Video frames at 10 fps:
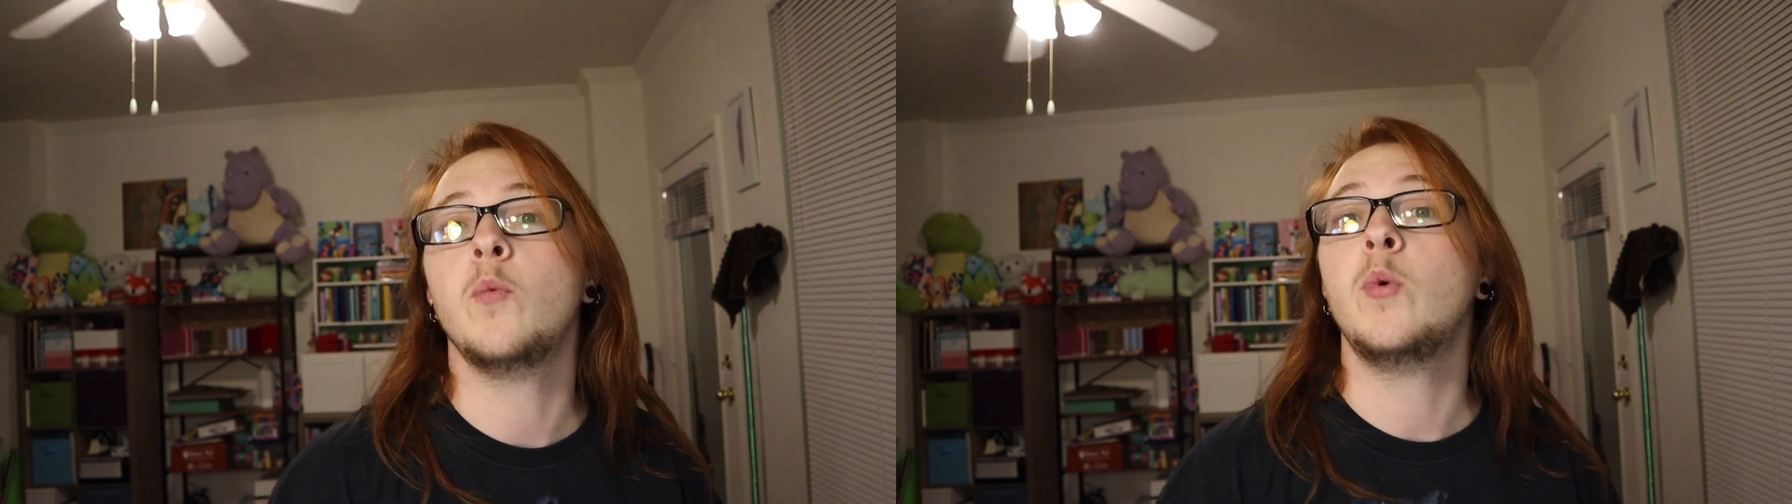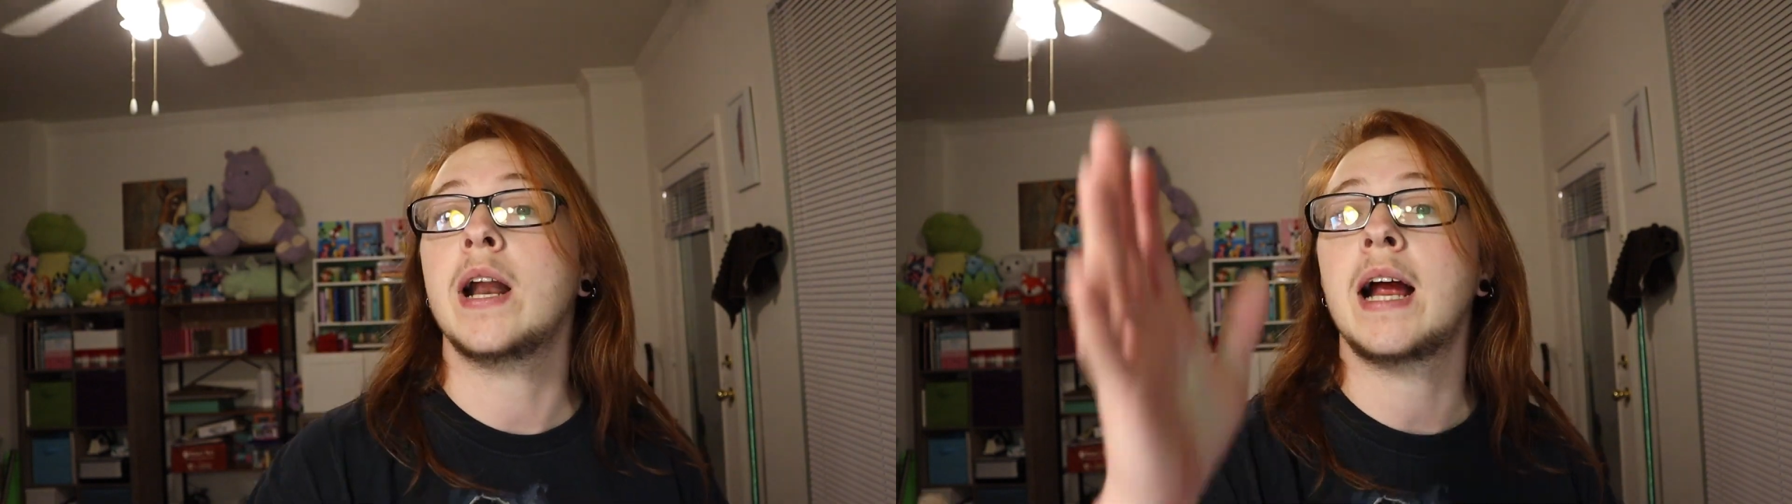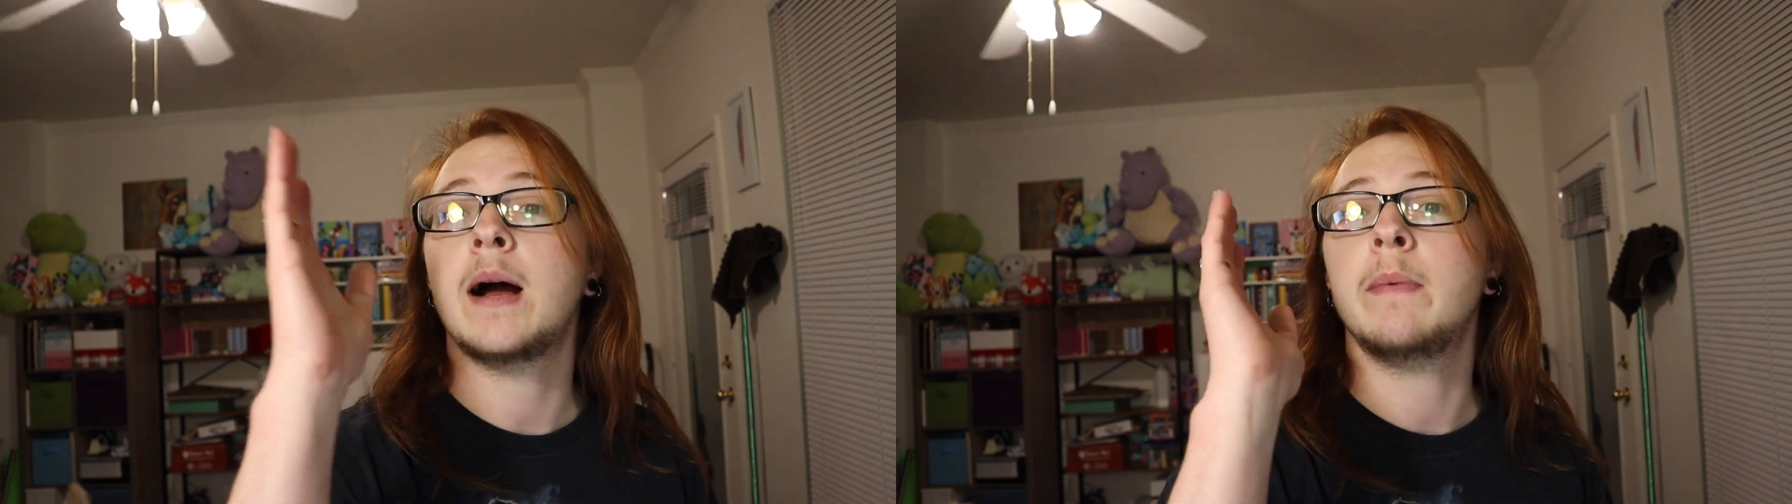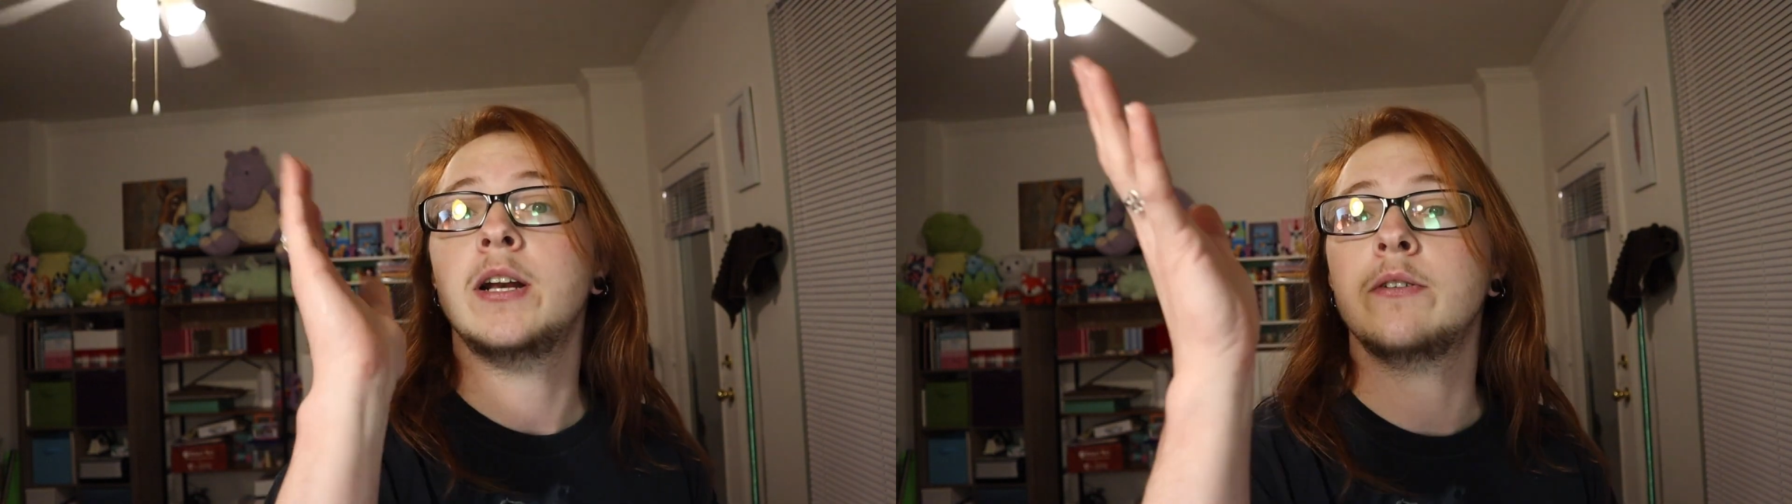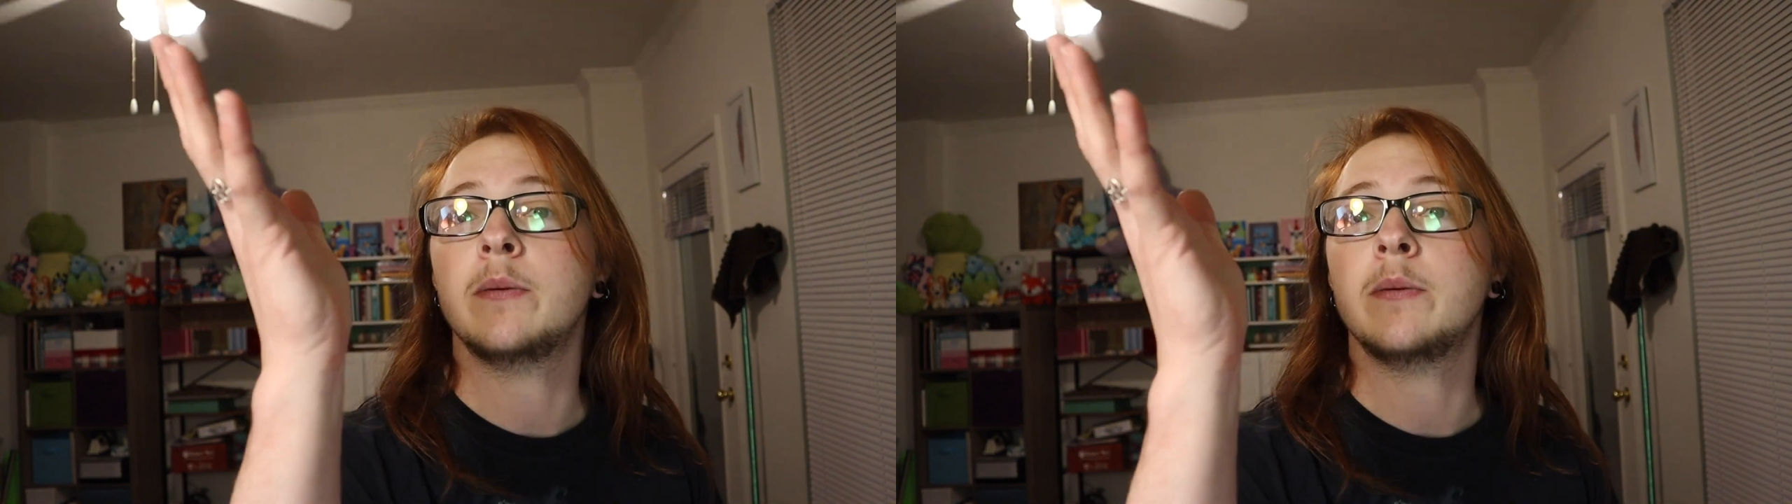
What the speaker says: when I got my new